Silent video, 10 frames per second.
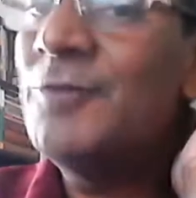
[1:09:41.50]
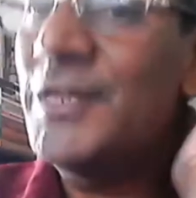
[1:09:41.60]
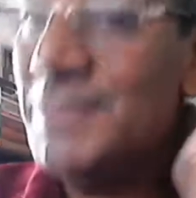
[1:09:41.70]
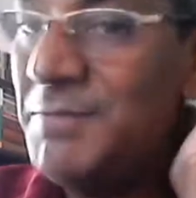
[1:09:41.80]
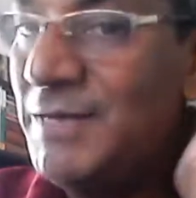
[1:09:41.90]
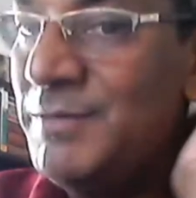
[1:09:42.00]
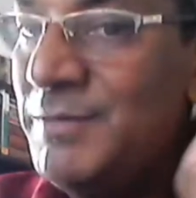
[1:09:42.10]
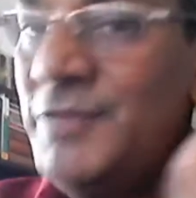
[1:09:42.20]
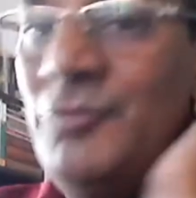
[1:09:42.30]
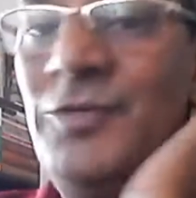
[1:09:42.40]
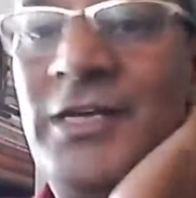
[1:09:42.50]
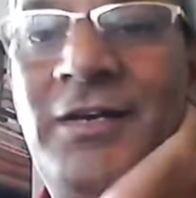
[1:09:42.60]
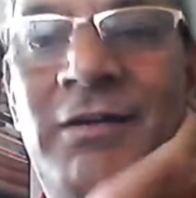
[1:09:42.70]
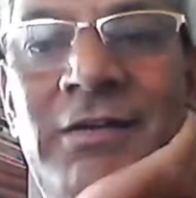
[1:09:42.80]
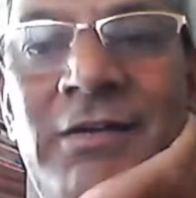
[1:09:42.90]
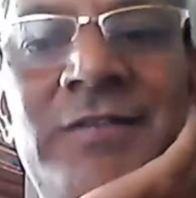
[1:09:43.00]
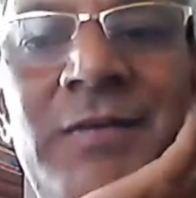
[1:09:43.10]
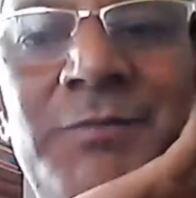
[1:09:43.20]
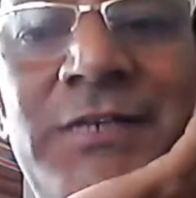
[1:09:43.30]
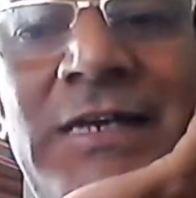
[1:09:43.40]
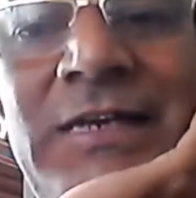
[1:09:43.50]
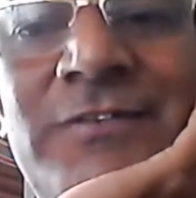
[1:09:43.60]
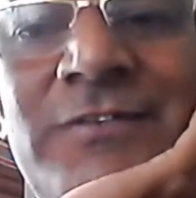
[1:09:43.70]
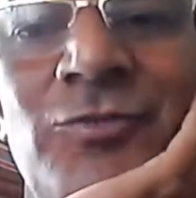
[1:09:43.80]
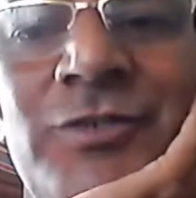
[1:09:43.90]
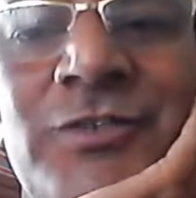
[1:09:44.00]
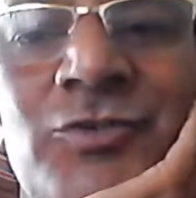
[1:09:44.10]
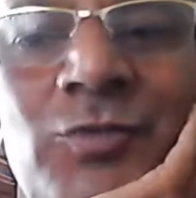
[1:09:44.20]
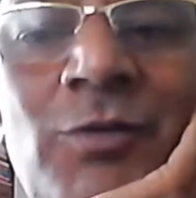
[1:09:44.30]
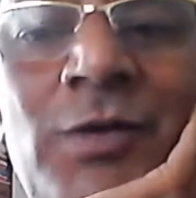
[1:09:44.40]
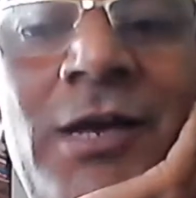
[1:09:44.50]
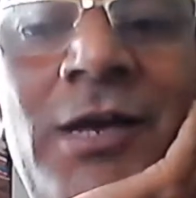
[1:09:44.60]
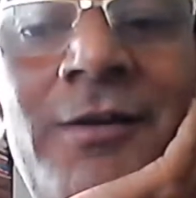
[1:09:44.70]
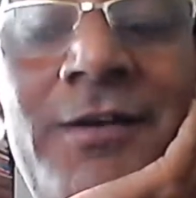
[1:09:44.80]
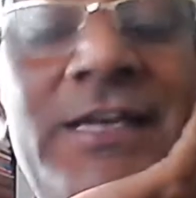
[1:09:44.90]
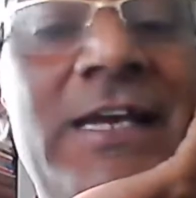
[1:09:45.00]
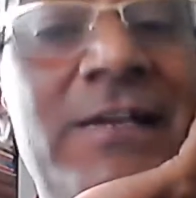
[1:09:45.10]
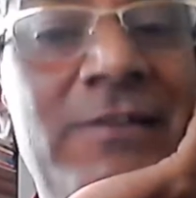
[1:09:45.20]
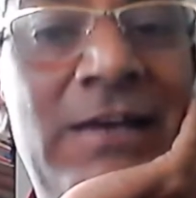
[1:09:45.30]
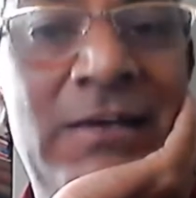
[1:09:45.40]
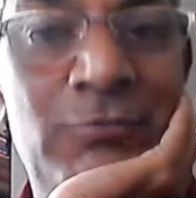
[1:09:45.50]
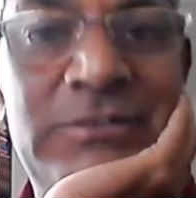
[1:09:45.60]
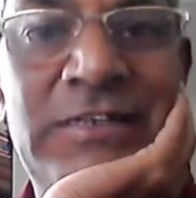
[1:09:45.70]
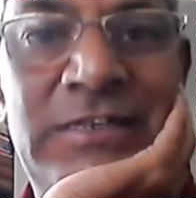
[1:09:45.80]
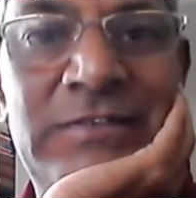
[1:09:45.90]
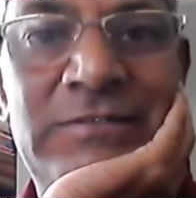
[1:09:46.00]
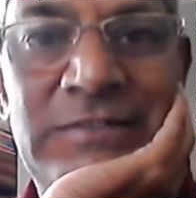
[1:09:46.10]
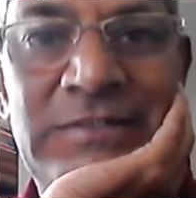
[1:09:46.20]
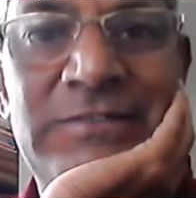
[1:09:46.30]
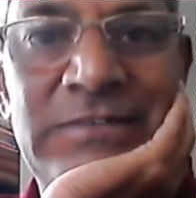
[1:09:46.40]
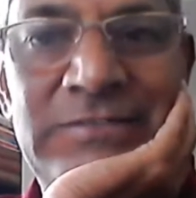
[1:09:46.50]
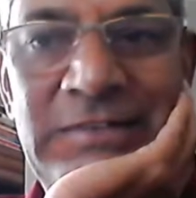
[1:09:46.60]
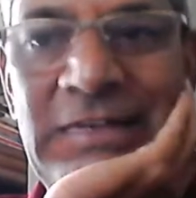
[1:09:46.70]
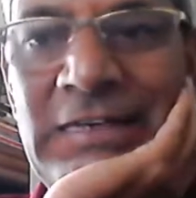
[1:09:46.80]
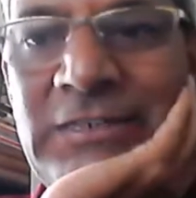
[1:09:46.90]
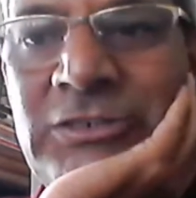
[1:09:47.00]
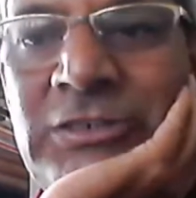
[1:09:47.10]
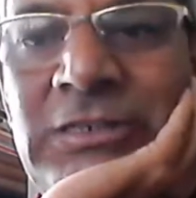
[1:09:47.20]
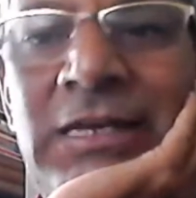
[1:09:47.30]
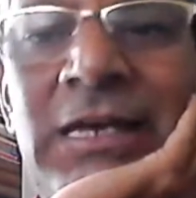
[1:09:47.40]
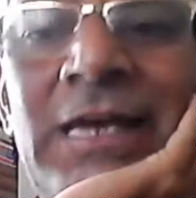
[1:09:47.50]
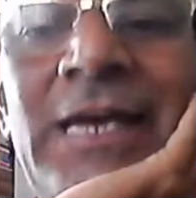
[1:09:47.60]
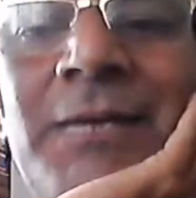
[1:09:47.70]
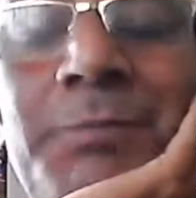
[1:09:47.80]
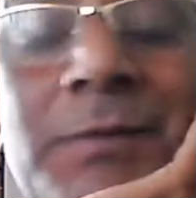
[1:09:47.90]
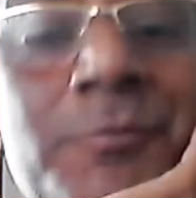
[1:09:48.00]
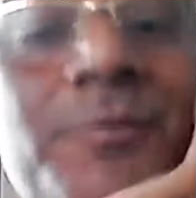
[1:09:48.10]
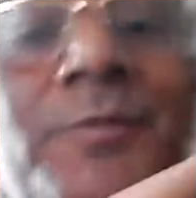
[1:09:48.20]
example I've given you here is MTI gets noticed when we are learning another language, in this case English, and people from the